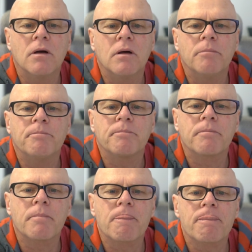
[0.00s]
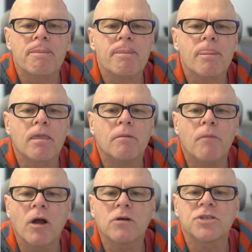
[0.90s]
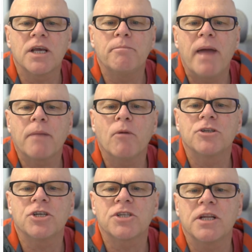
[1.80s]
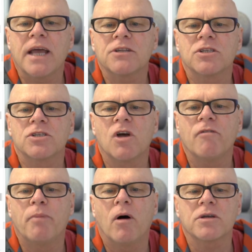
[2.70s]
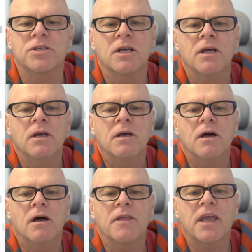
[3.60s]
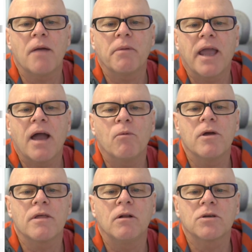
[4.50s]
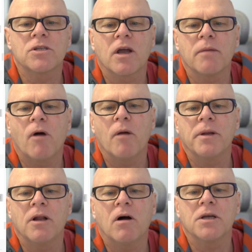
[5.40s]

Um, Michael said Magmod just announced a softbox uh, they're coming out with. It looks like it might be